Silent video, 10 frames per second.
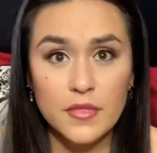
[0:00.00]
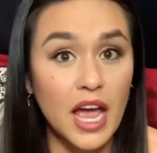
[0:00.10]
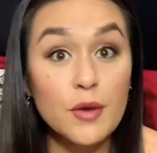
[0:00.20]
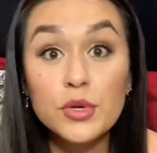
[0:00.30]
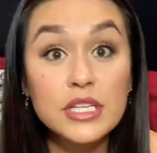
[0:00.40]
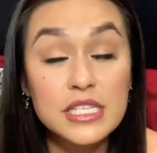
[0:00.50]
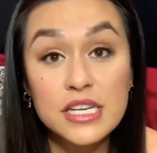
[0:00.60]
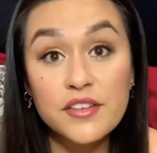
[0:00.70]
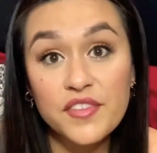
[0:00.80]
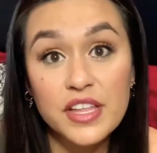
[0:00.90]
I really
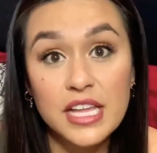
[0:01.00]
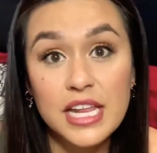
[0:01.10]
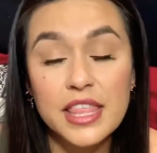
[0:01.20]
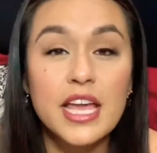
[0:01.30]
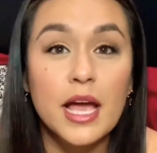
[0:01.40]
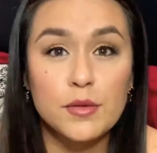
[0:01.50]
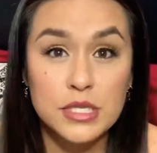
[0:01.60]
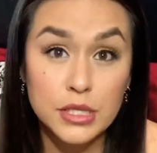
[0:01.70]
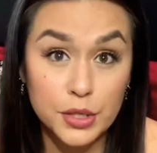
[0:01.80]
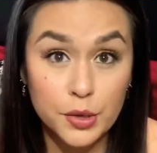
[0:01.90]
didn't feel anything. I was
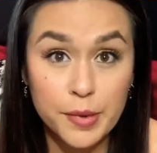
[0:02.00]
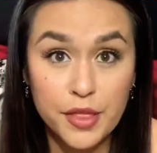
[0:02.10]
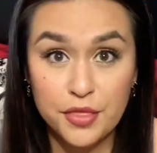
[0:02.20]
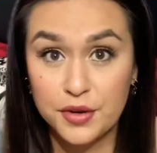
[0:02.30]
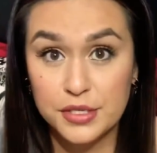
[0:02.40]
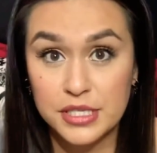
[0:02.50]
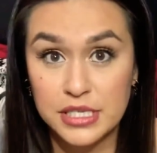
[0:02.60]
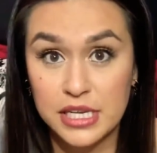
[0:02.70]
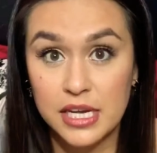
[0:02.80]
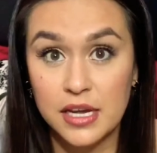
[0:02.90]
a little bit
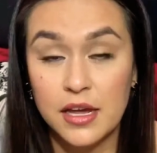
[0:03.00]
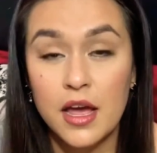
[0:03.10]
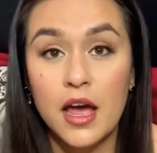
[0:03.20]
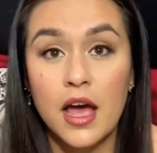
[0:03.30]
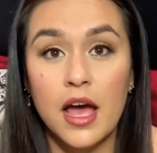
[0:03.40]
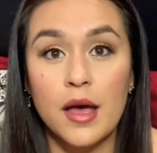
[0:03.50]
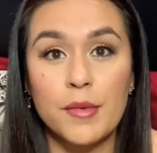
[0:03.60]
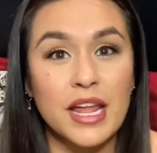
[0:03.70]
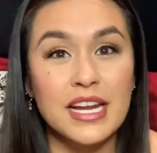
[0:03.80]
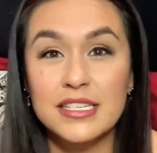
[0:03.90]
thirsty,
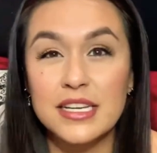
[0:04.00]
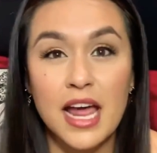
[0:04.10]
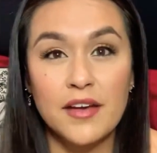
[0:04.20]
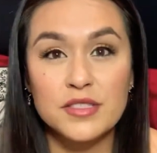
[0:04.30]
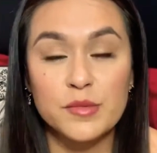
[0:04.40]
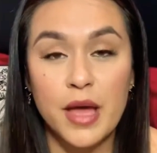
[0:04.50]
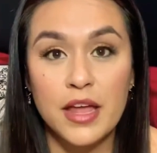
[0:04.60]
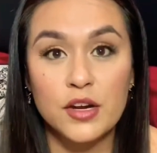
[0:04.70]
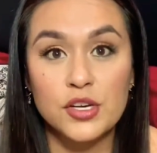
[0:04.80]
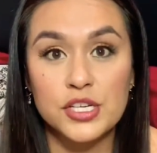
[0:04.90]
and I did have some
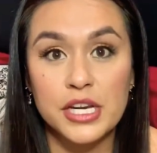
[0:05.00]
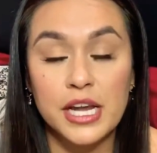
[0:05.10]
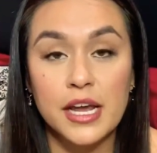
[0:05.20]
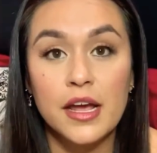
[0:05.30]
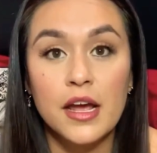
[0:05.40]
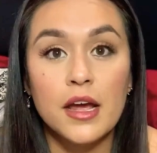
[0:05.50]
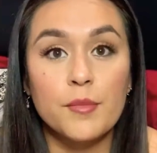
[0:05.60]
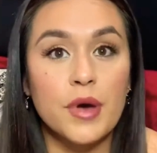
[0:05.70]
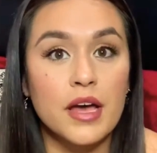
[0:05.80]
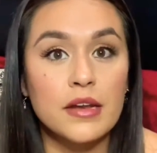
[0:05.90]
energy,
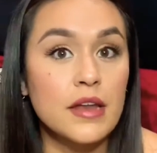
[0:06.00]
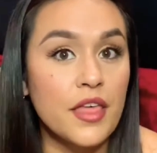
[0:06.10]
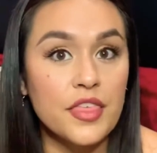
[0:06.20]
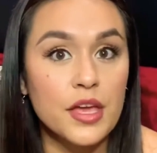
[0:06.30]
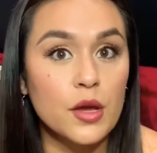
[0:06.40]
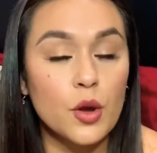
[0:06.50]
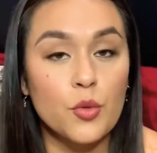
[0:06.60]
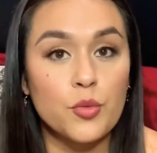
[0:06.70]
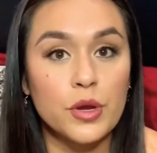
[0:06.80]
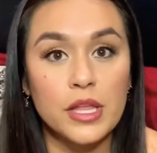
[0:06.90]
but nothing
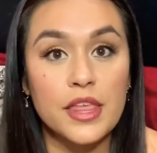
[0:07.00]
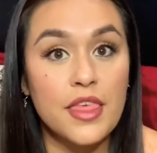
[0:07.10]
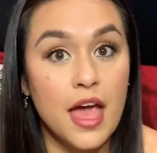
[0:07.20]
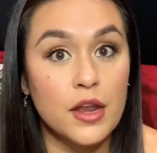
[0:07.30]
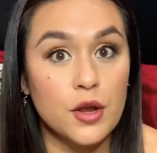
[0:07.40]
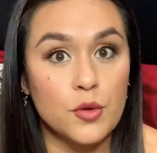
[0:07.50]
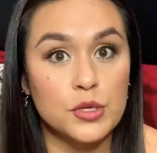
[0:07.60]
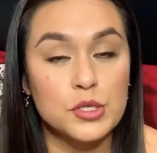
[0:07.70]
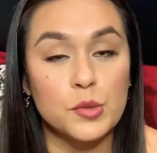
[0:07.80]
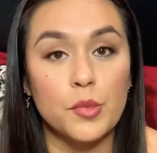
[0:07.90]
really that
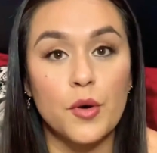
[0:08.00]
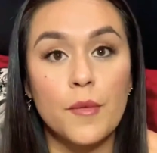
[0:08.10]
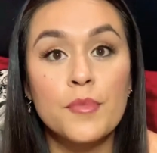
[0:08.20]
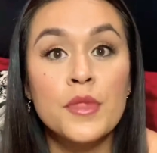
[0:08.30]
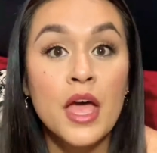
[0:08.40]
noticeable.